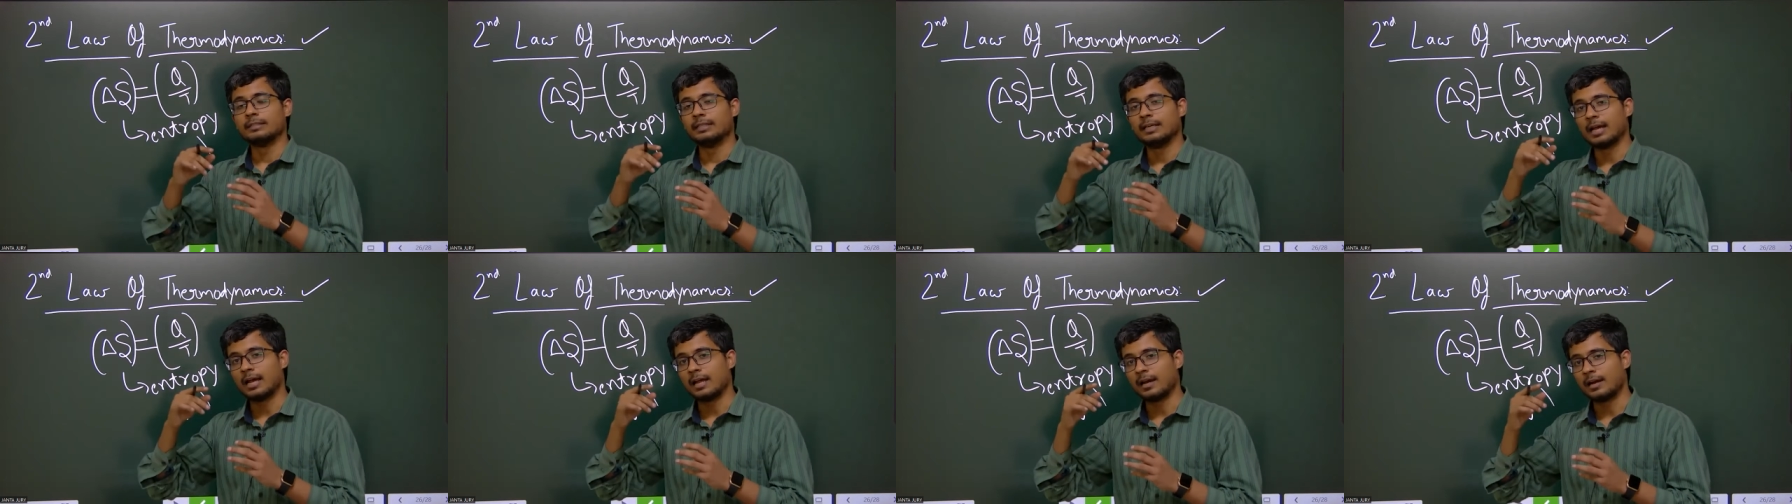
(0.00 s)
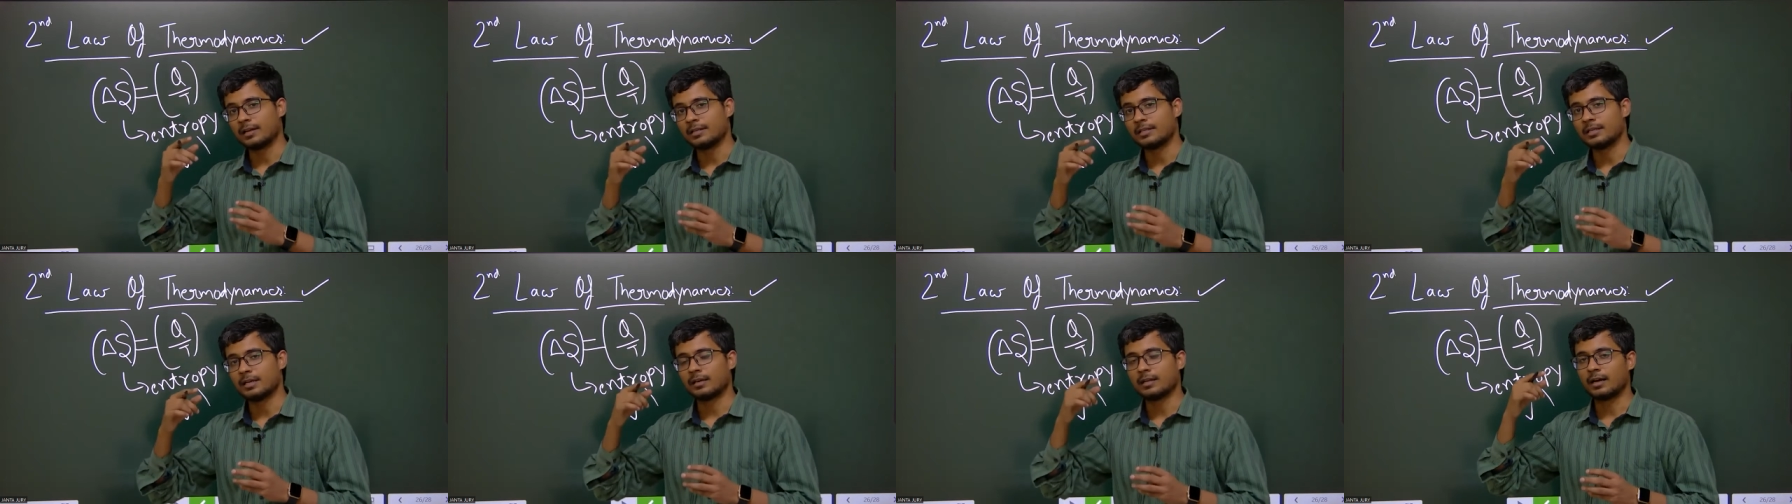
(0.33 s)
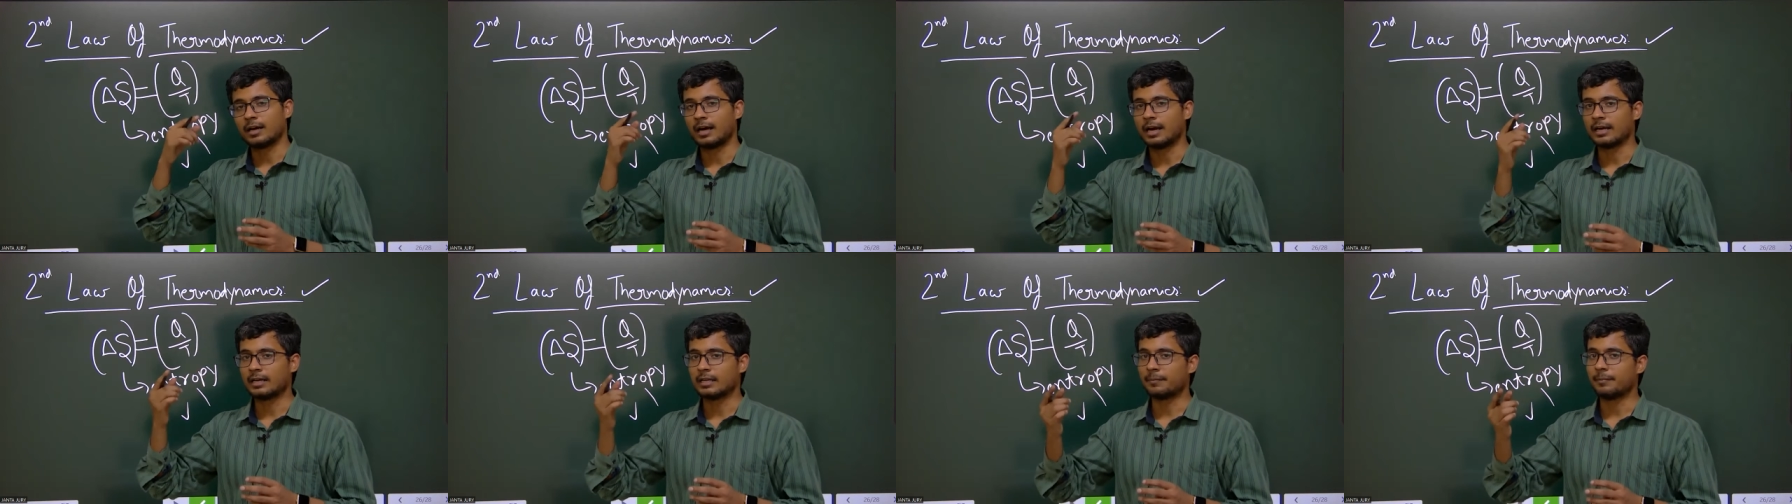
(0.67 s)
the energy at
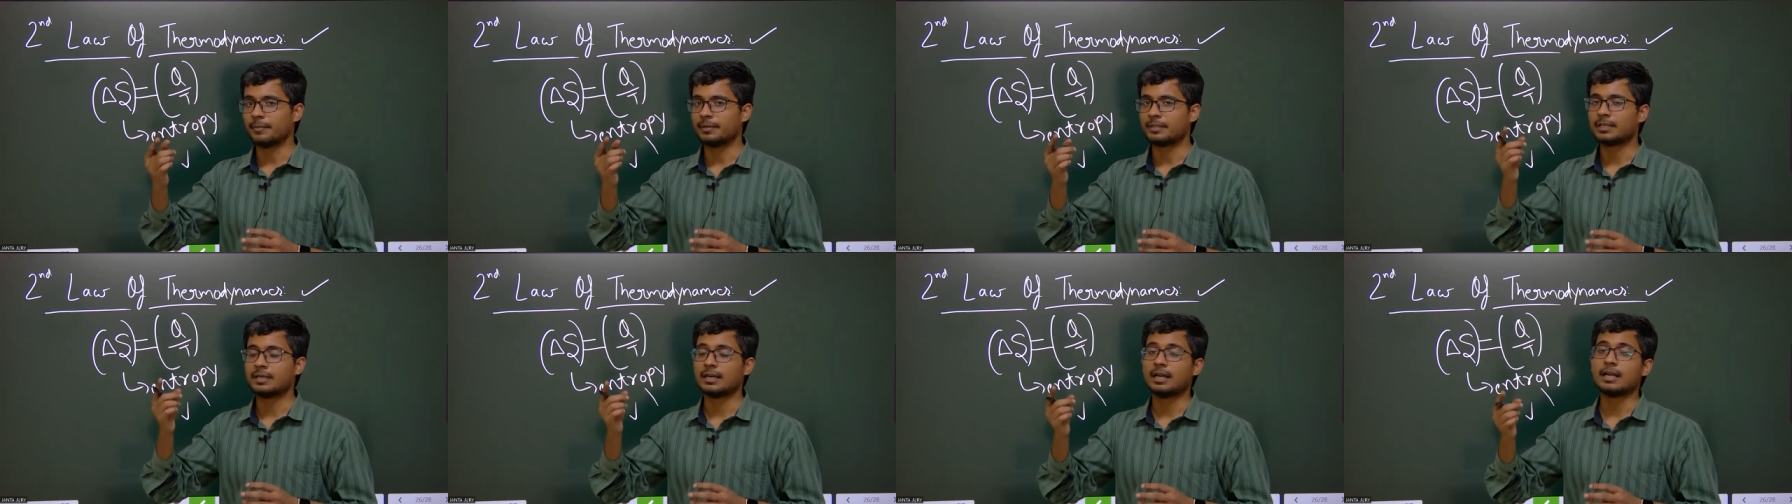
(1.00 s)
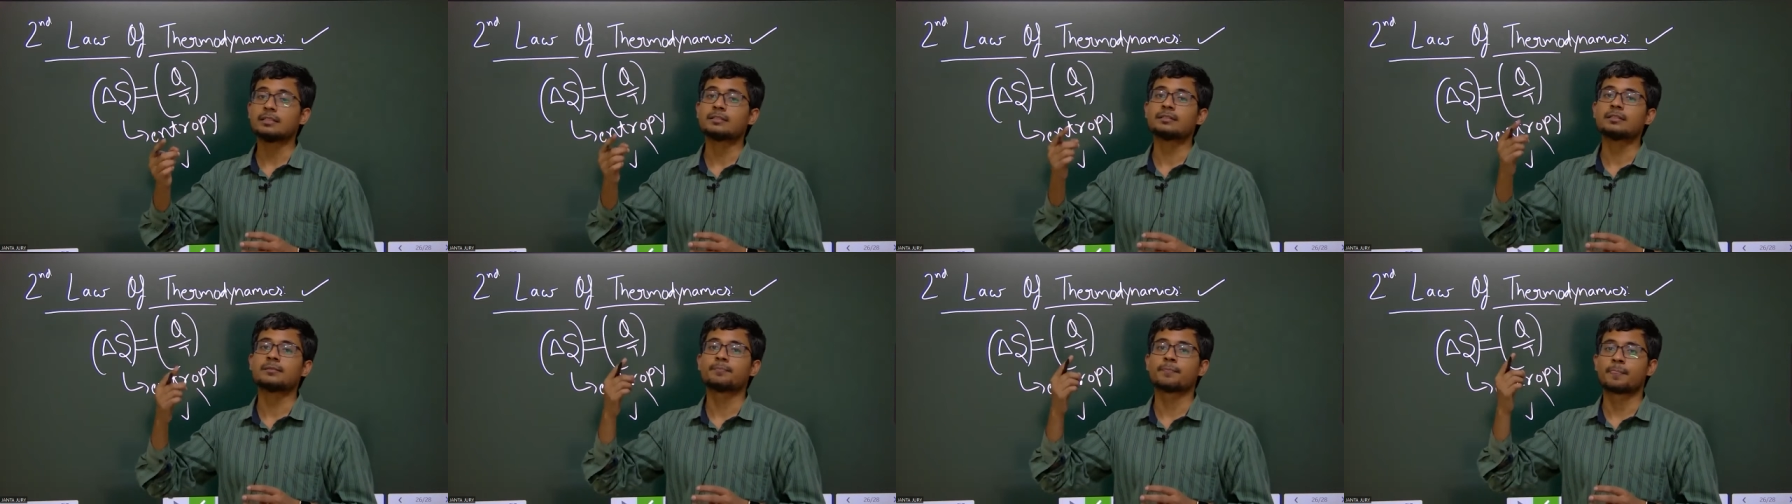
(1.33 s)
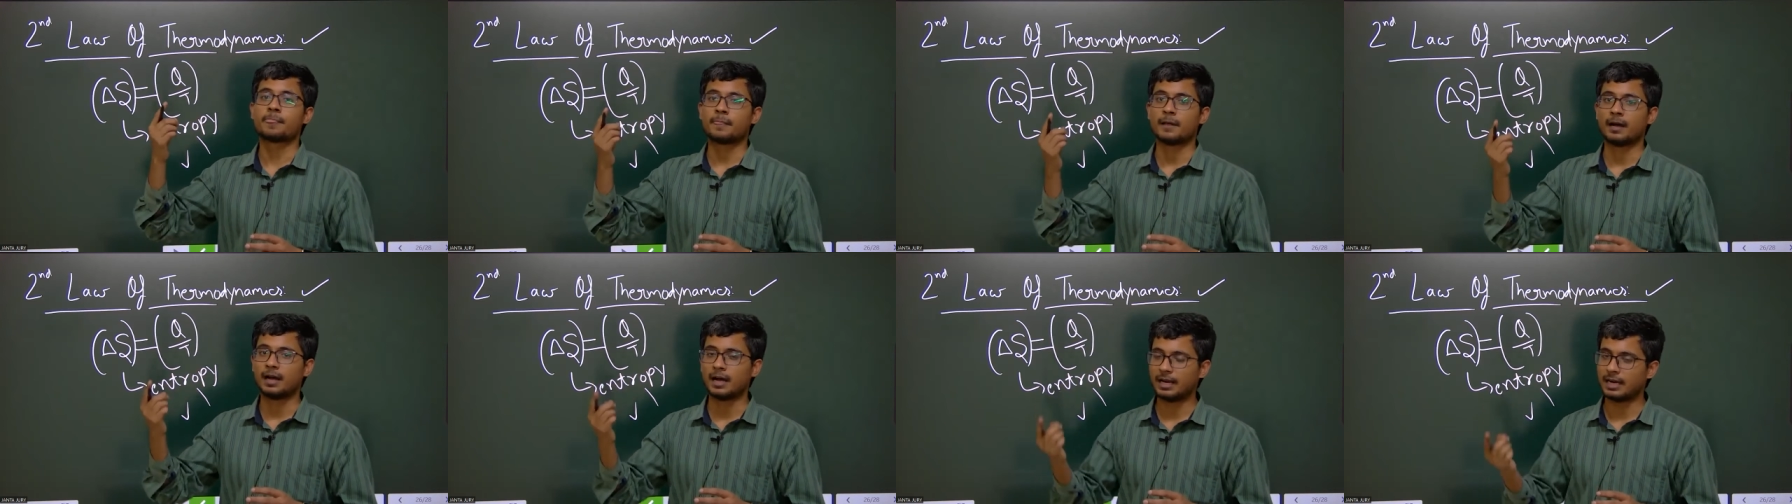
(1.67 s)
higher temperature has
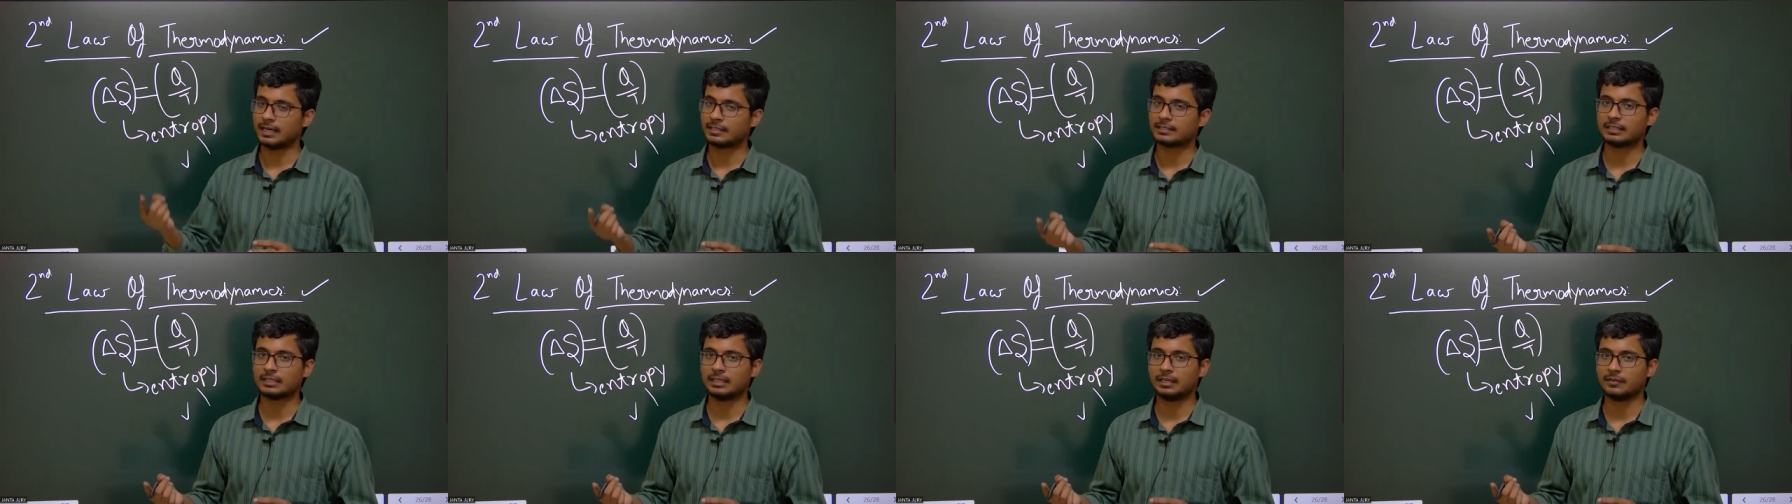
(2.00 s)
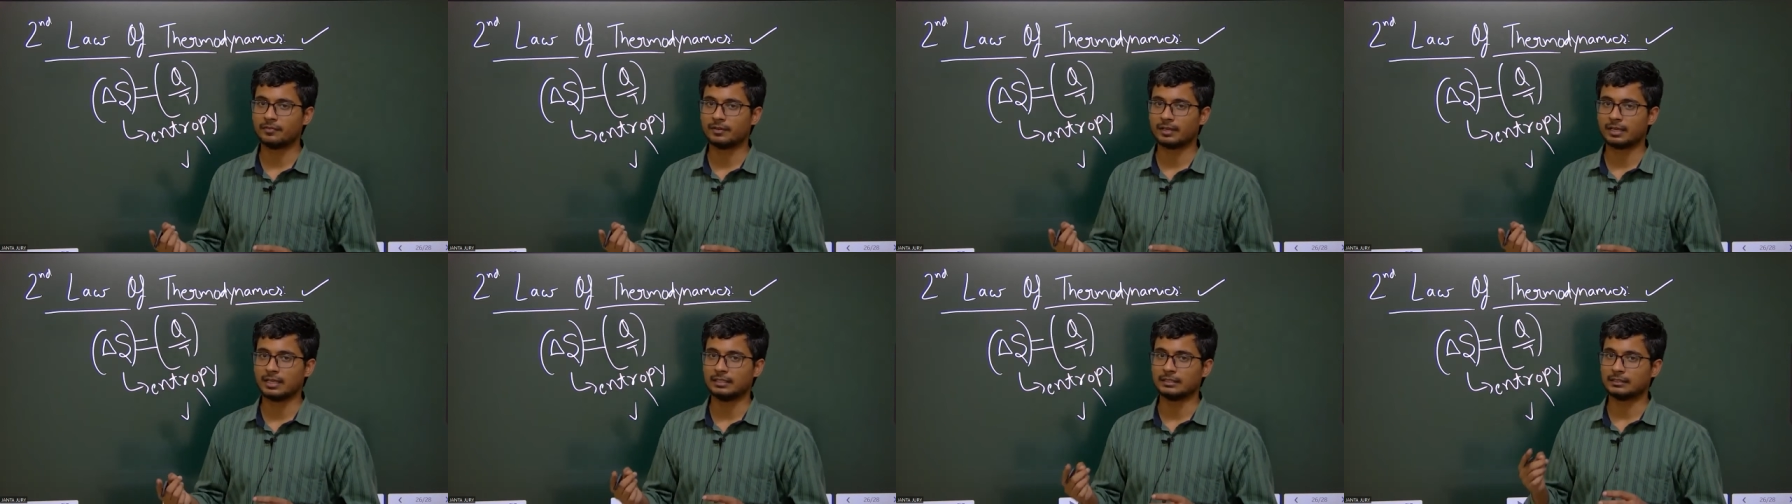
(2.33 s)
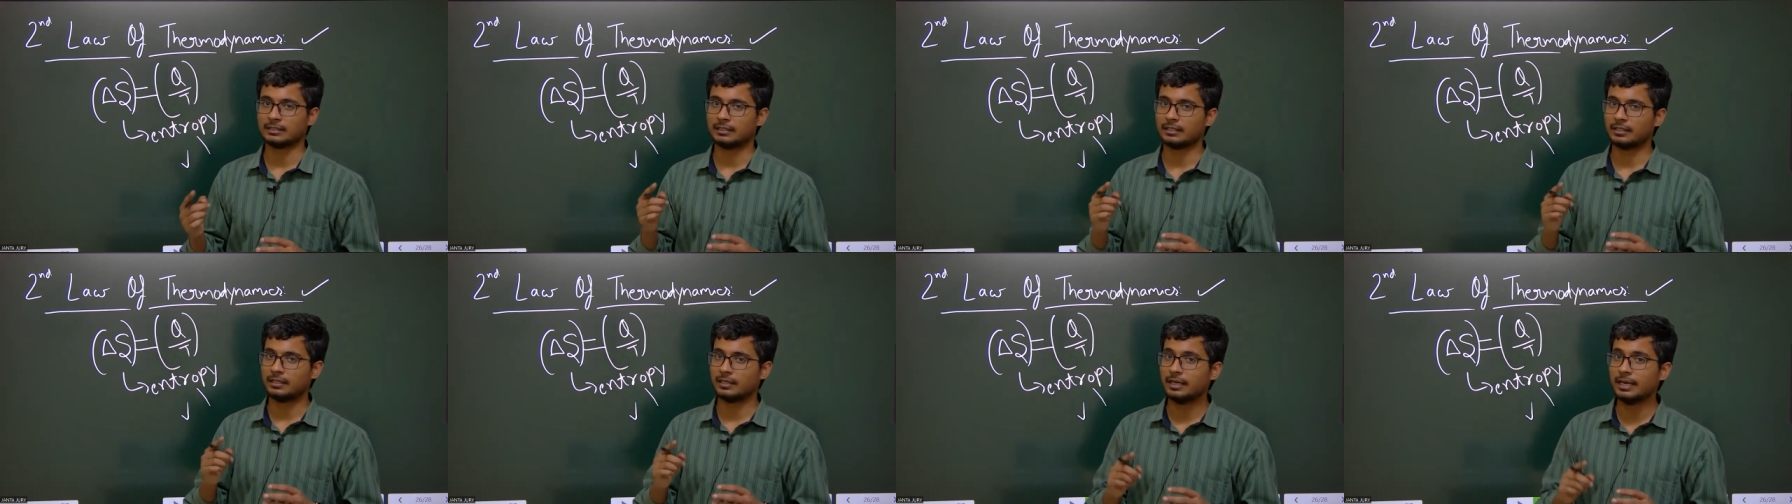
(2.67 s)
higher
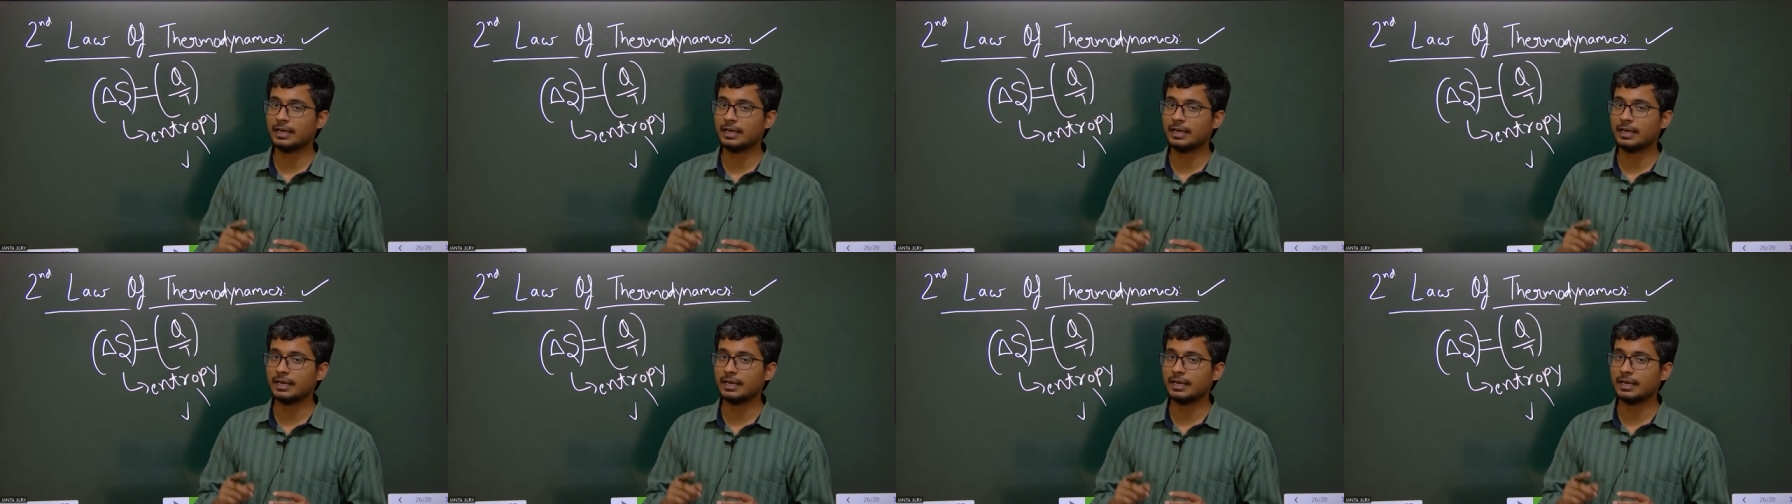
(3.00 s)
significance.